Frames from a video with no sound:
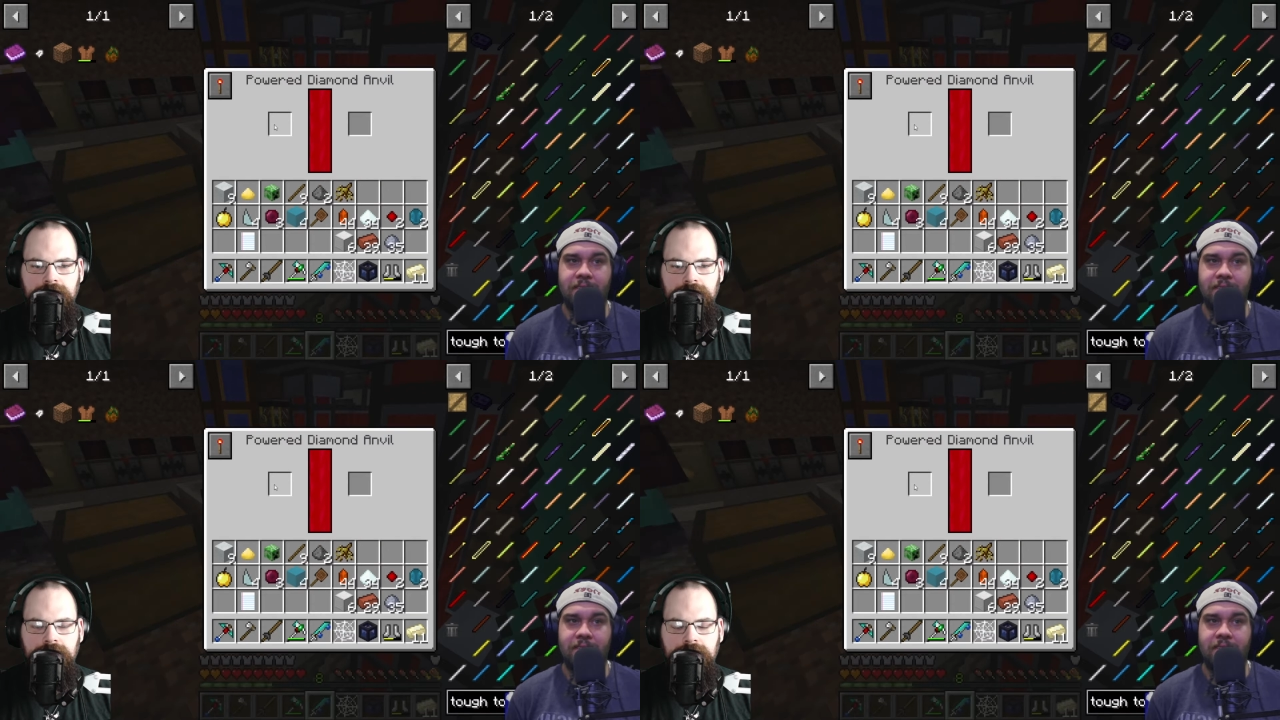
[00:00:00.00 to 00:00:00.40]

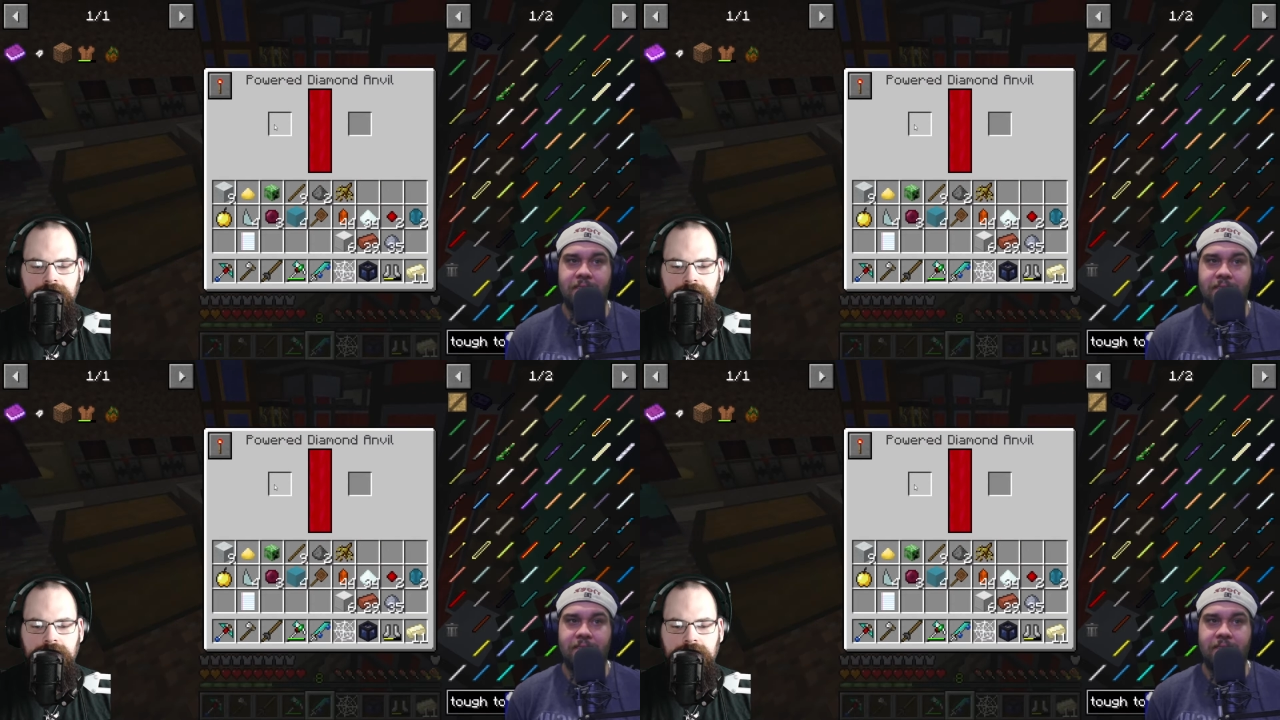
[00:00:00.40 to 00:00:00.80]

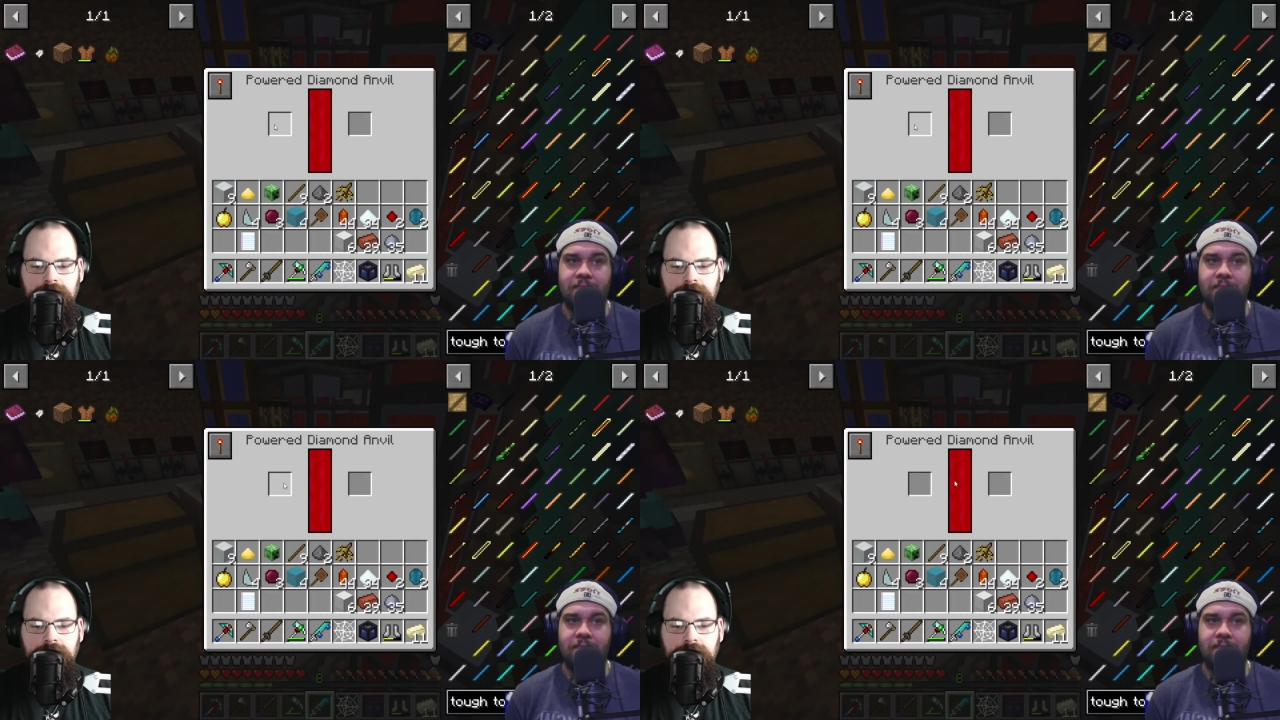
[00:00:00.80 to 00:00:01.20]

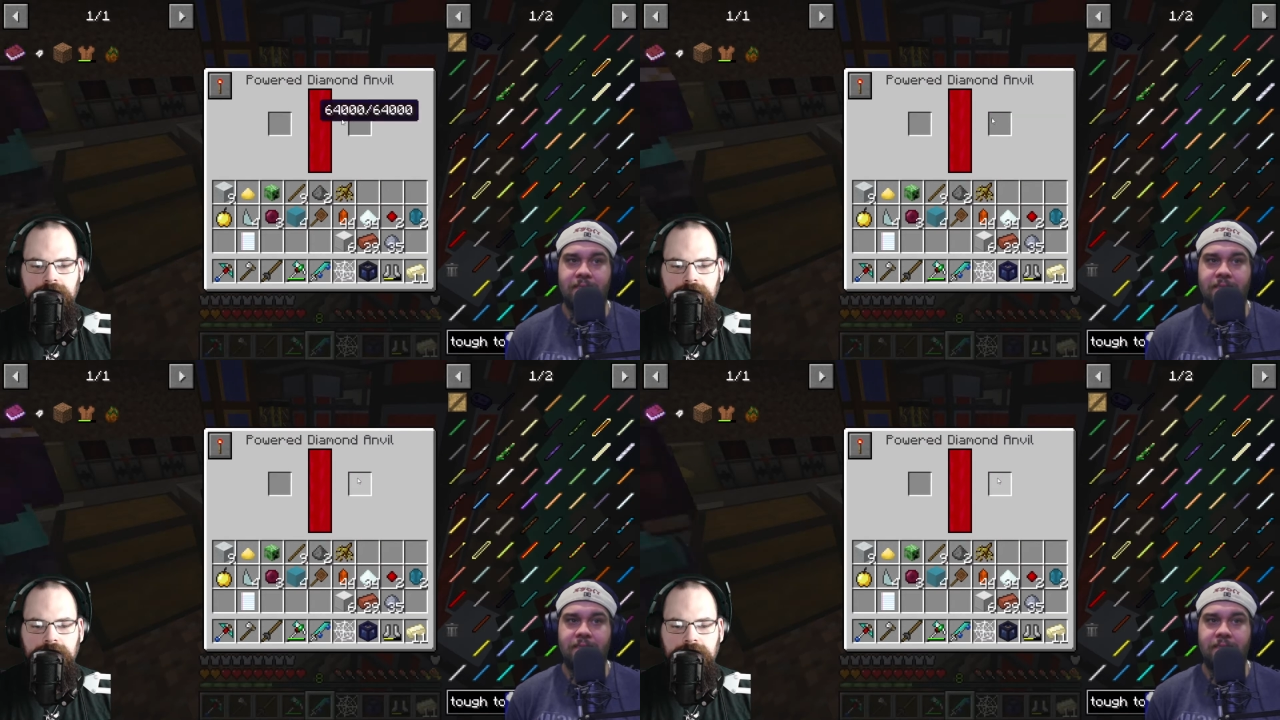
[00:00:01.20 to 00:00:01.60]

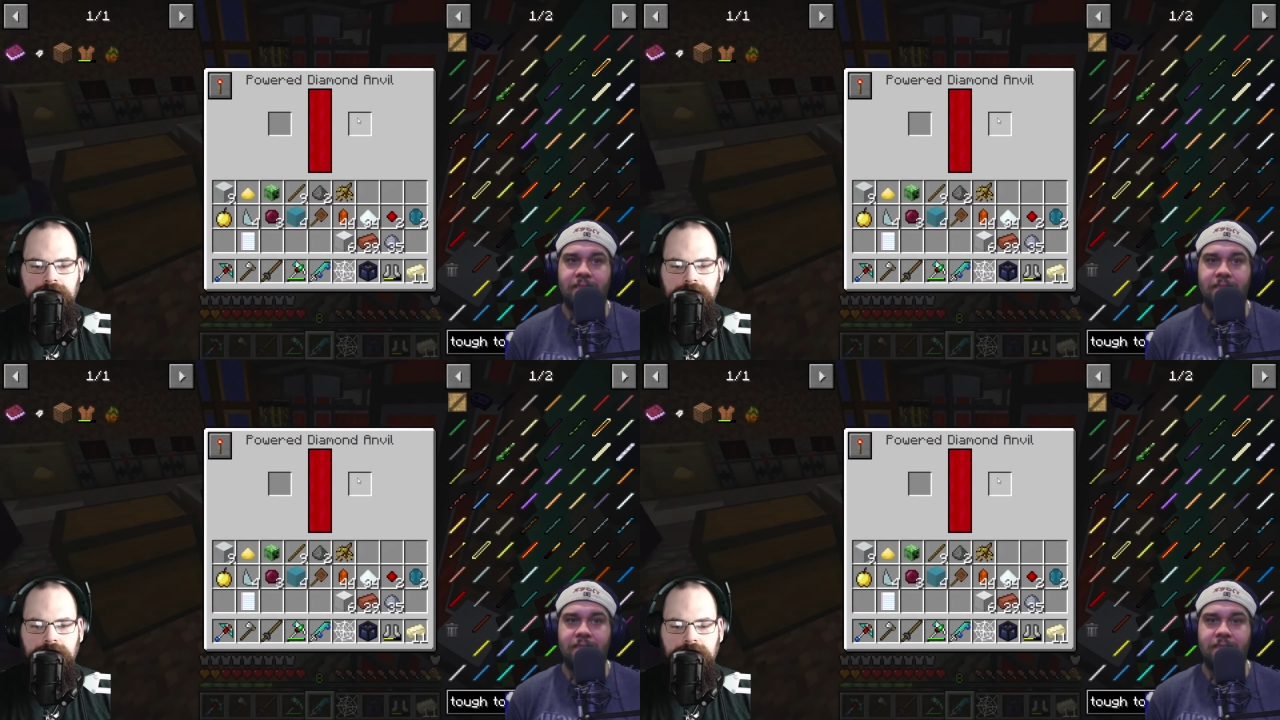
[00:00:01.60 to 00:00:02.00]
(silence)